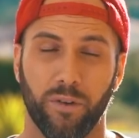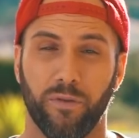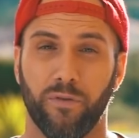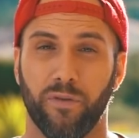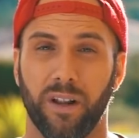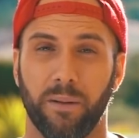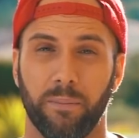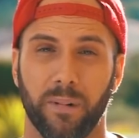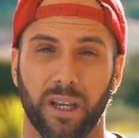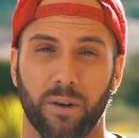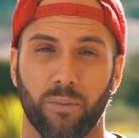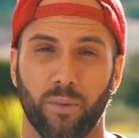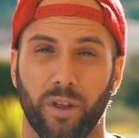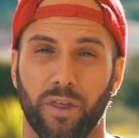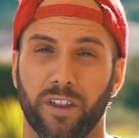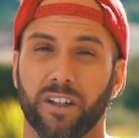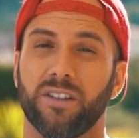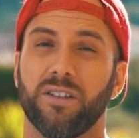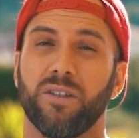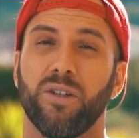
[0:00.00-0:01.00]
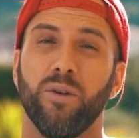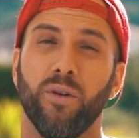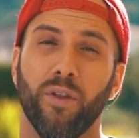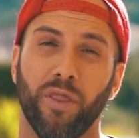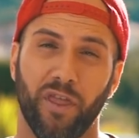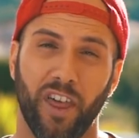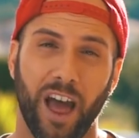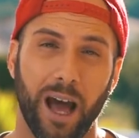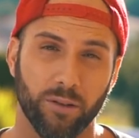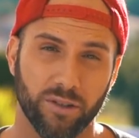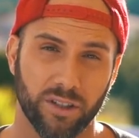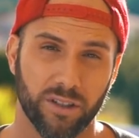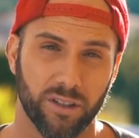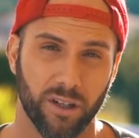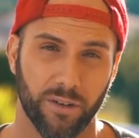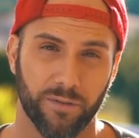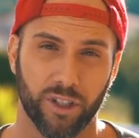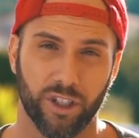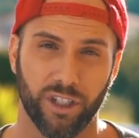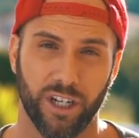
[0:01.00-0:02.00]
we're filming with a 2/1000th
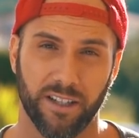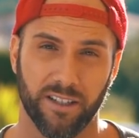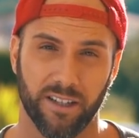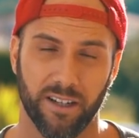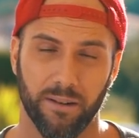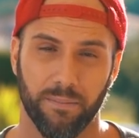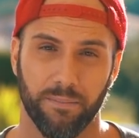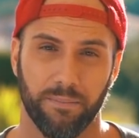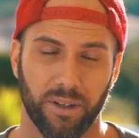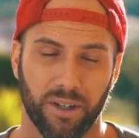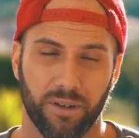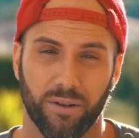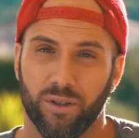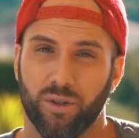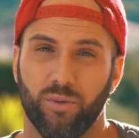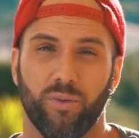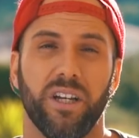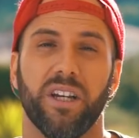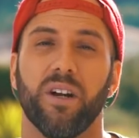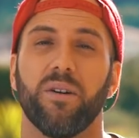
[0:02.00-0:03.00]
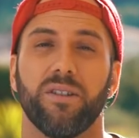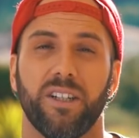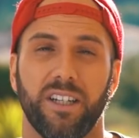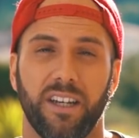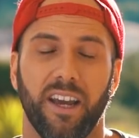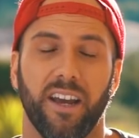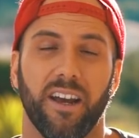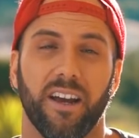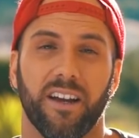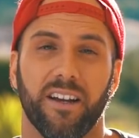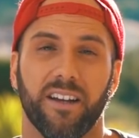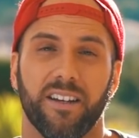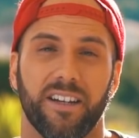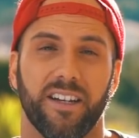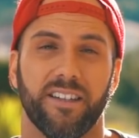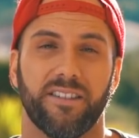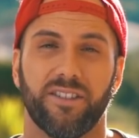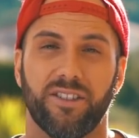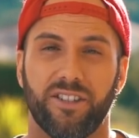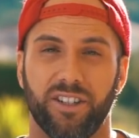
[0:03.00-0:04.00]
of a shutter because we don't care.
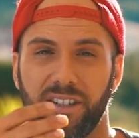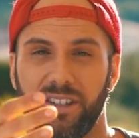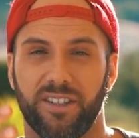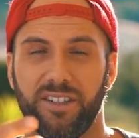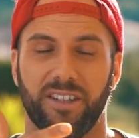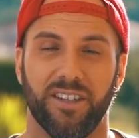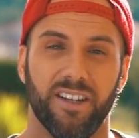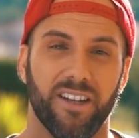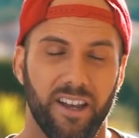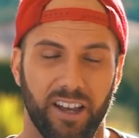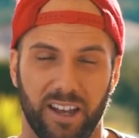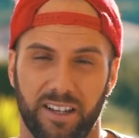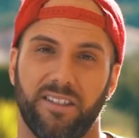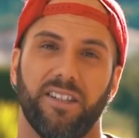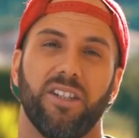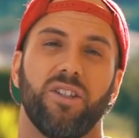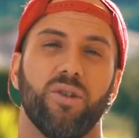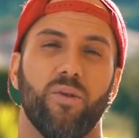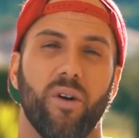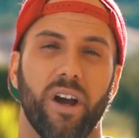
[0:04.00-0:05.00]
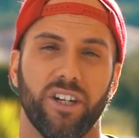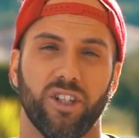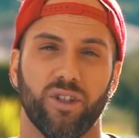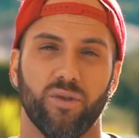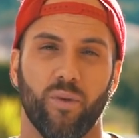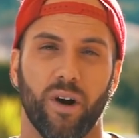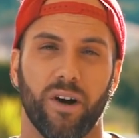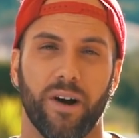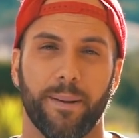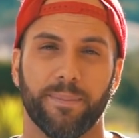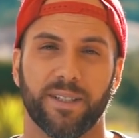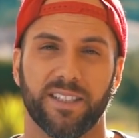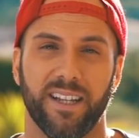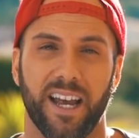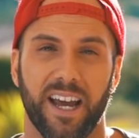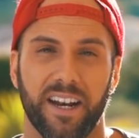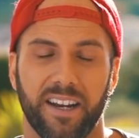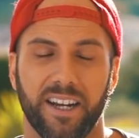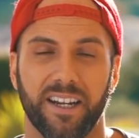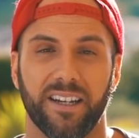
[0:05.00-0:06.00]
It's just a situation where I'm
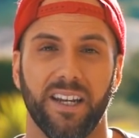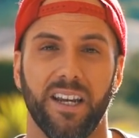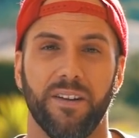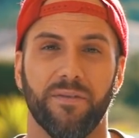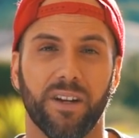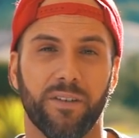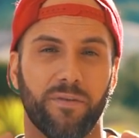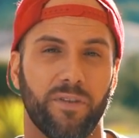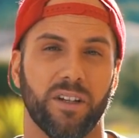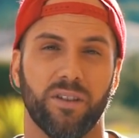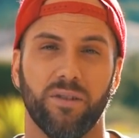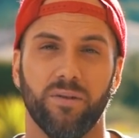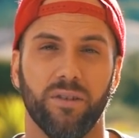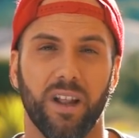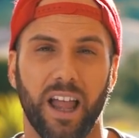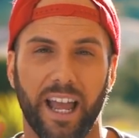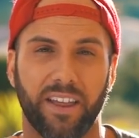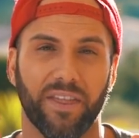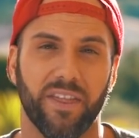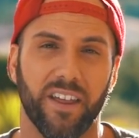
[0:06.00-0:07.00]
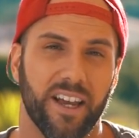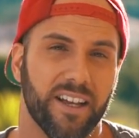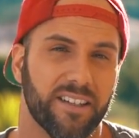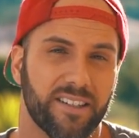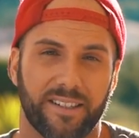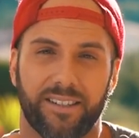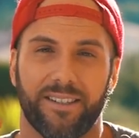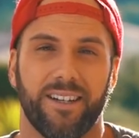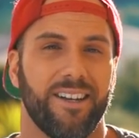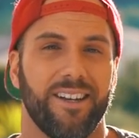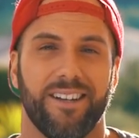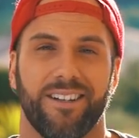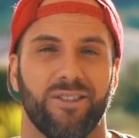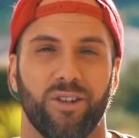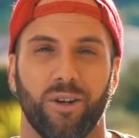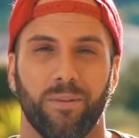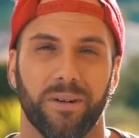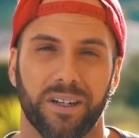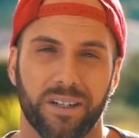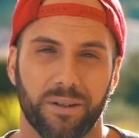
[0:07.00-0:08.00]
standing, and even if I do like this,
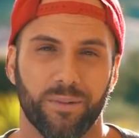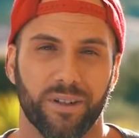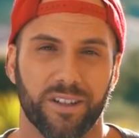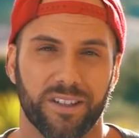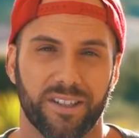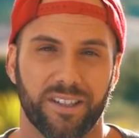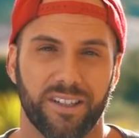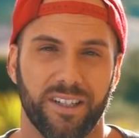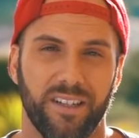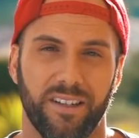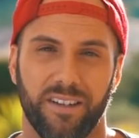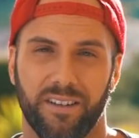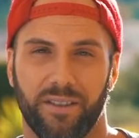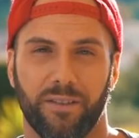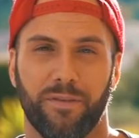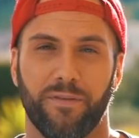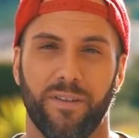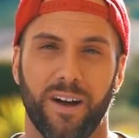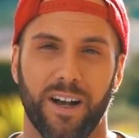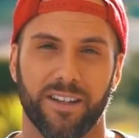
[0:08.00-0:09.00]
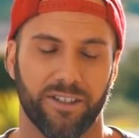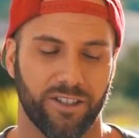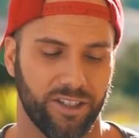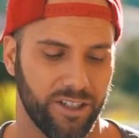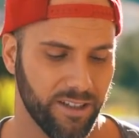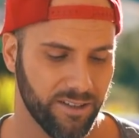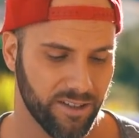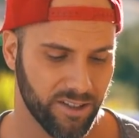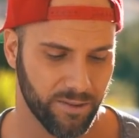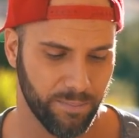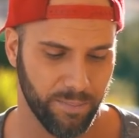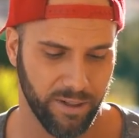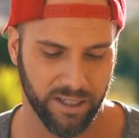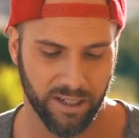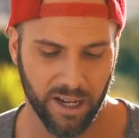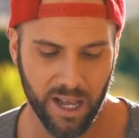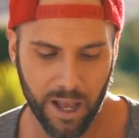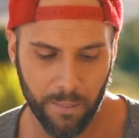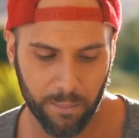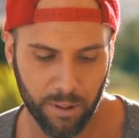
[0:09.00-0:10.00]
nobody will see the fast shutter
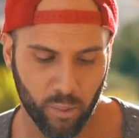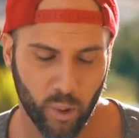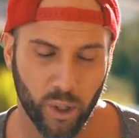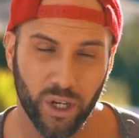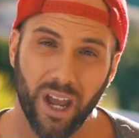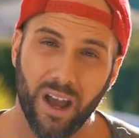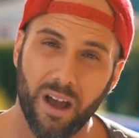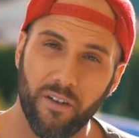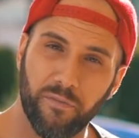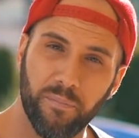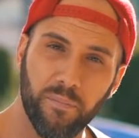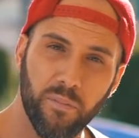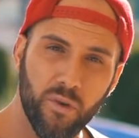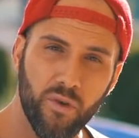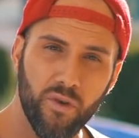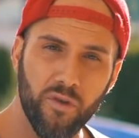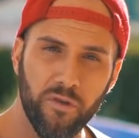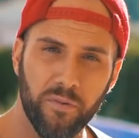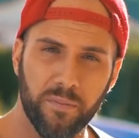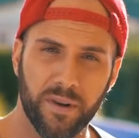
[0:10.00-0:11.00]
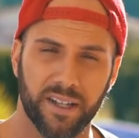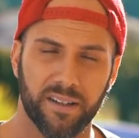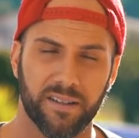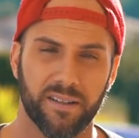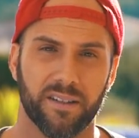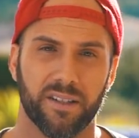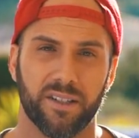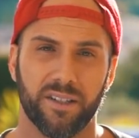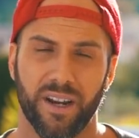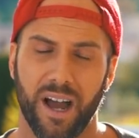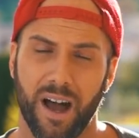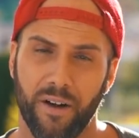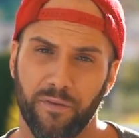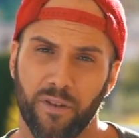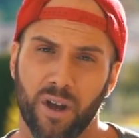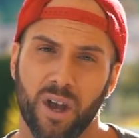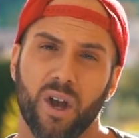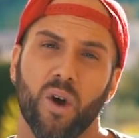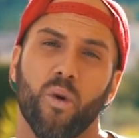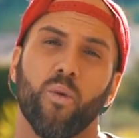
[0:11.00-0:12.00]
speed. But when you have movements and
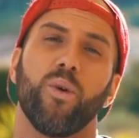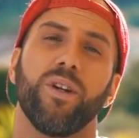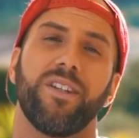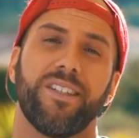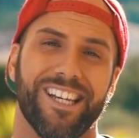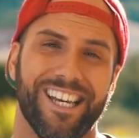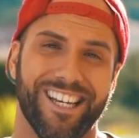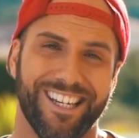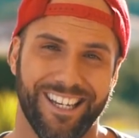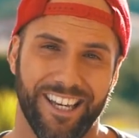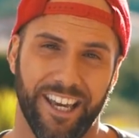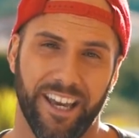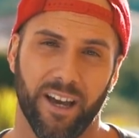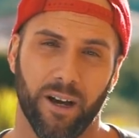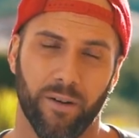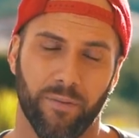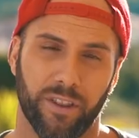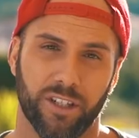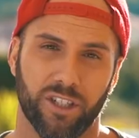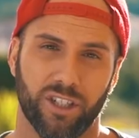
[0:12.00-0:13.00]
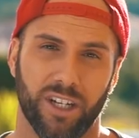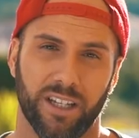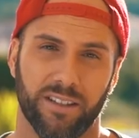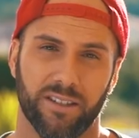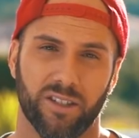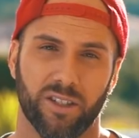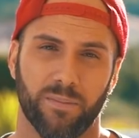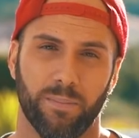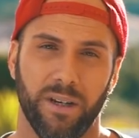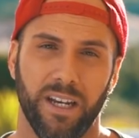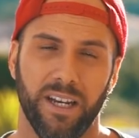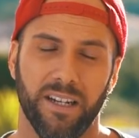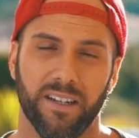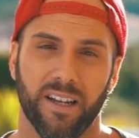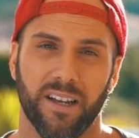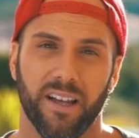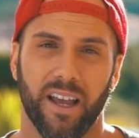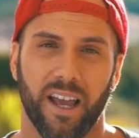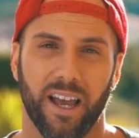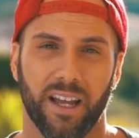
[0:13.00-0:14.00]
stuff, we take care of the shutter speed,
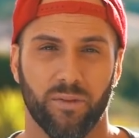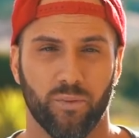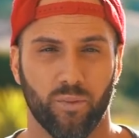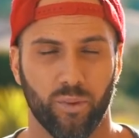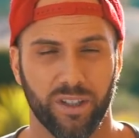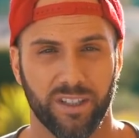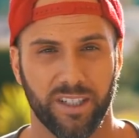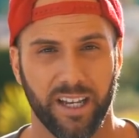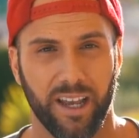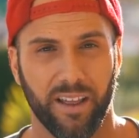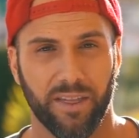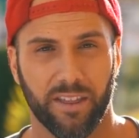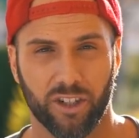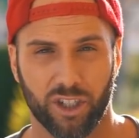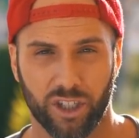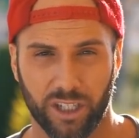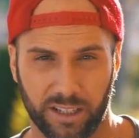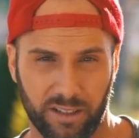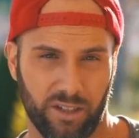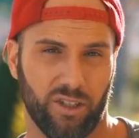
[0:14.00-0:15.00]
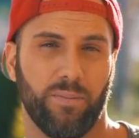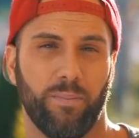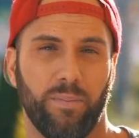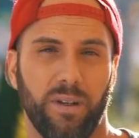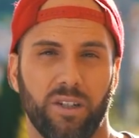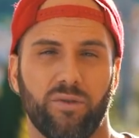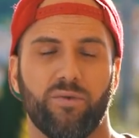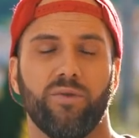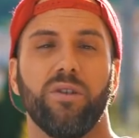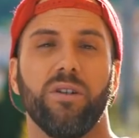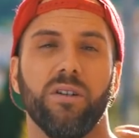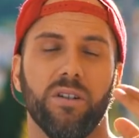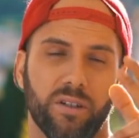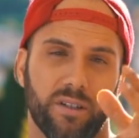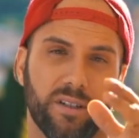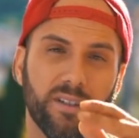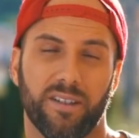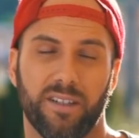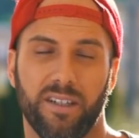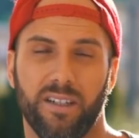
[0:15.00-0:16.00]
and we take the shutter speed rule. You
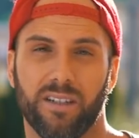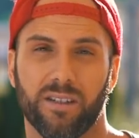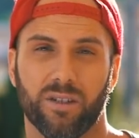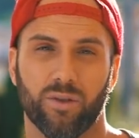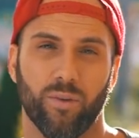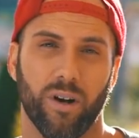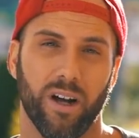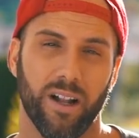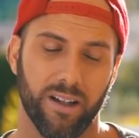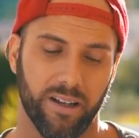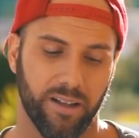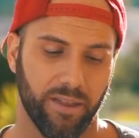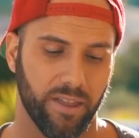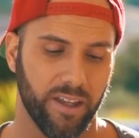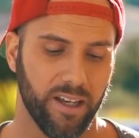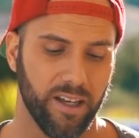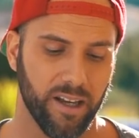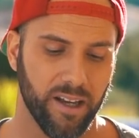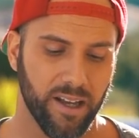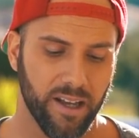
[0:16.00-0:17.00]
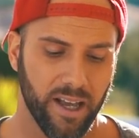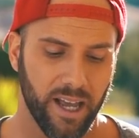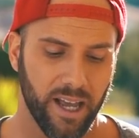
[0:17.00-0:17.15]
can see it as well in the